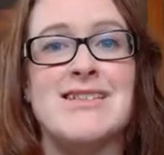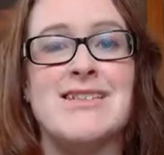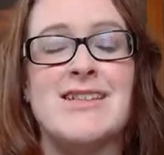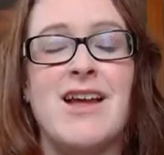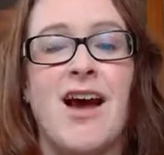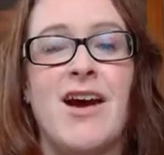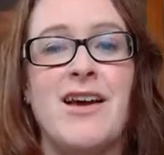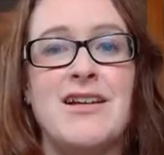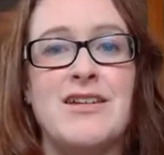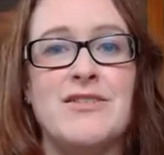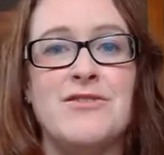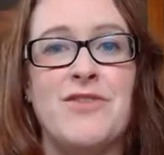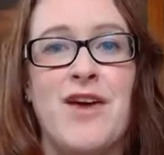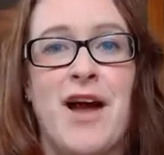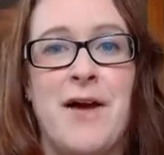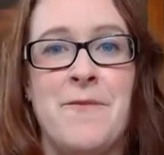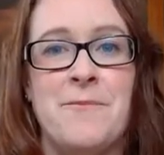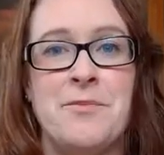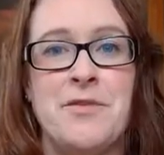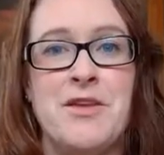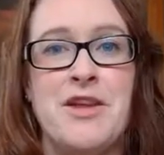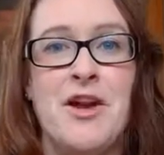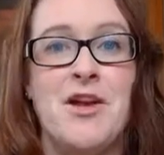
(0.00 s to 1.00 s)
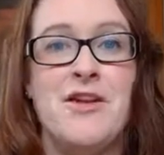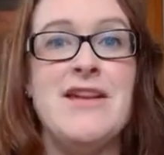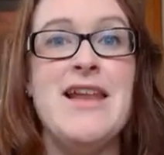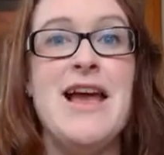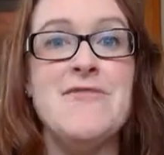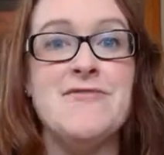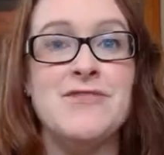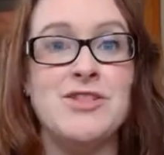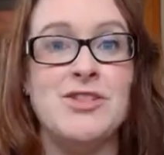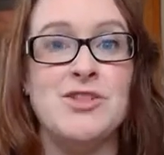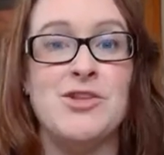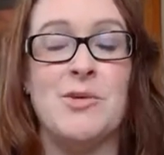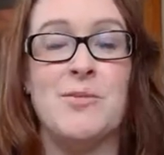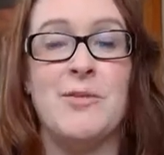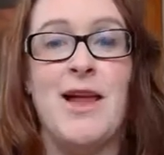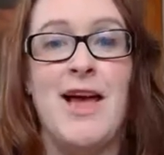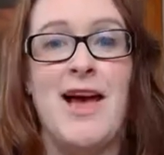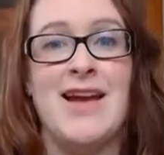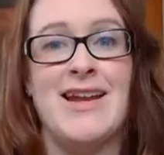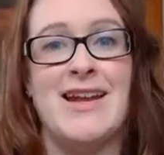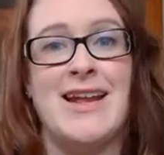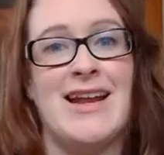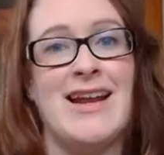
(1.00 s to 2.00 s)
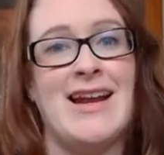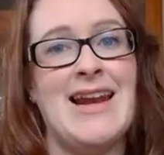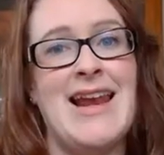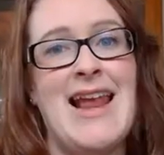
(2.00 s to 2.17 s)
is kind of never stop learning.